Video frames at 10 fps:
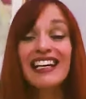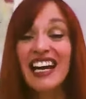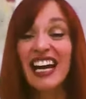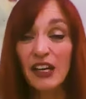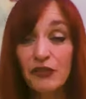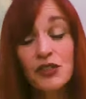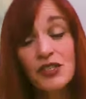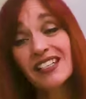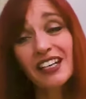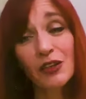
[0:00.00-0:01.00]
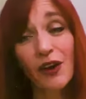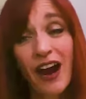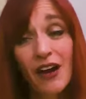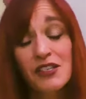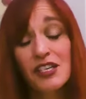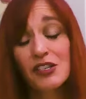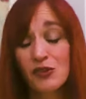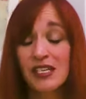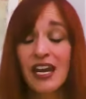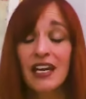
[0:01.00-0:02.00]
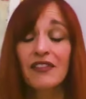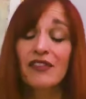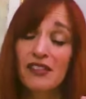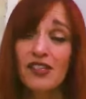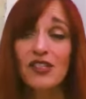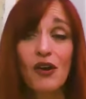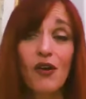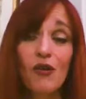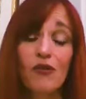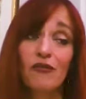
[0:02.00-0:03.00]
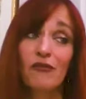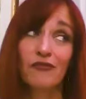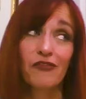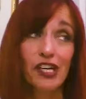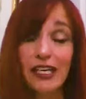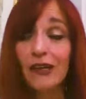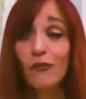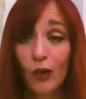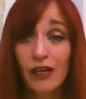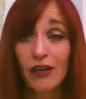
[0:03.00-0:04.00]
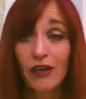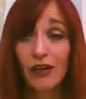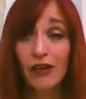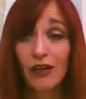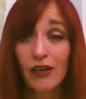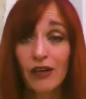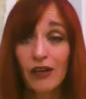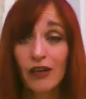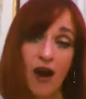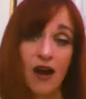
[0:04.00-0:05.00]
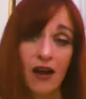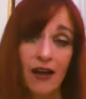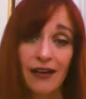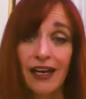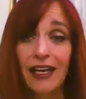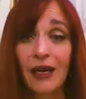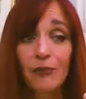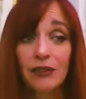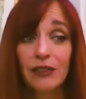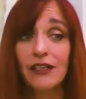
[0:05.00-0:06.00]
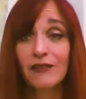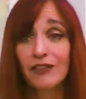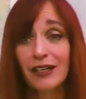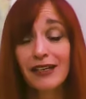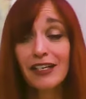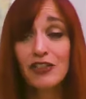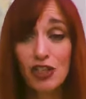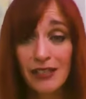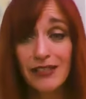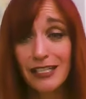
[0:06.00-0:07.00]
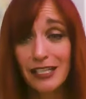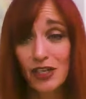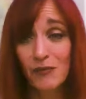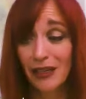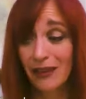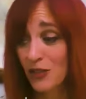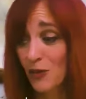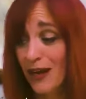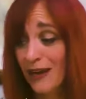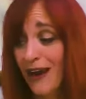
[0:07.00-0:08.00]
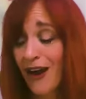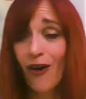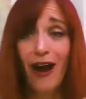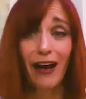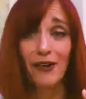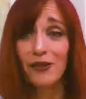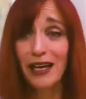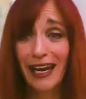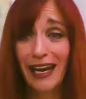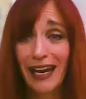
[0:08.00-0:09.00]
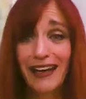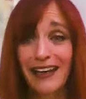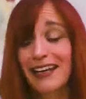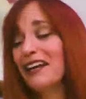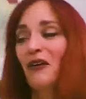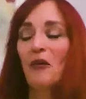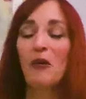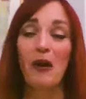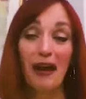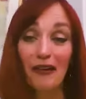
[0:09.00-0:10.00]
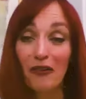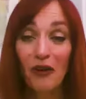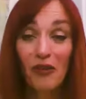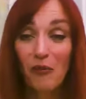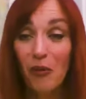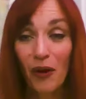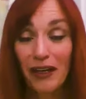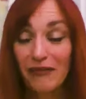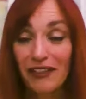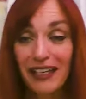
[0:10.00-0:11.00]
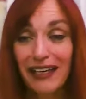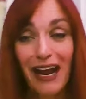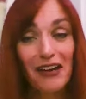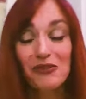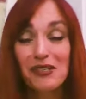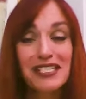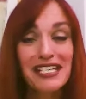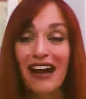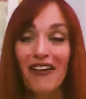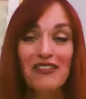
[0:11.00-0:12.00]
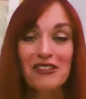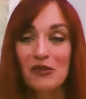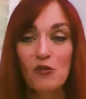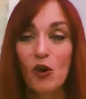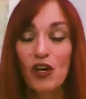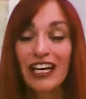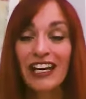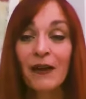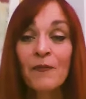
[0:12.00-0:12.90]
If you're sitting in your house and you're saying, this is so freaking weird, this is so odd, I can't believe Gina's teaching me this right now. I don't get it, or I don't know the point of it. I don't see how this is working.